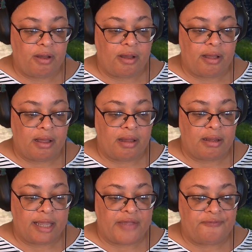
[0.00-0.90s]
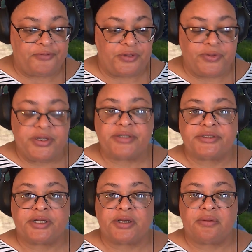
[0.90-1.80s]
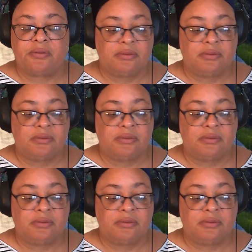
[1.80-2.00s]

a few years ago.